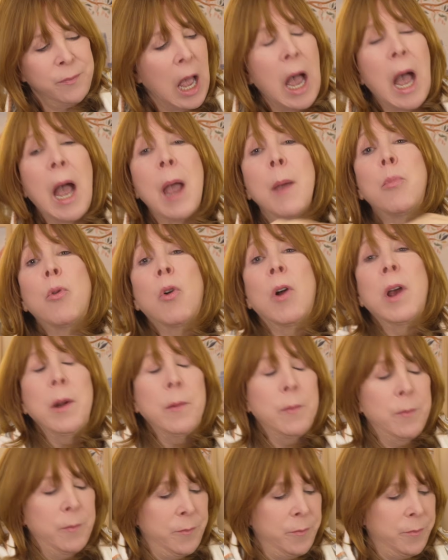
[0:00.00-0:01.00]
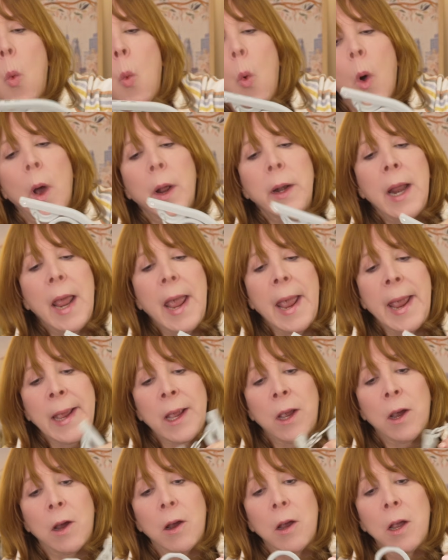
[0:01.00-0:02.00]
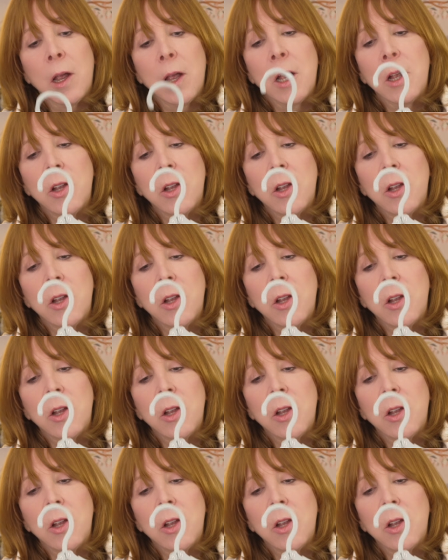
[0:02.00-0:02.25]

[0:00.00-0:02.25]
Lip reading: I brought 1 hanger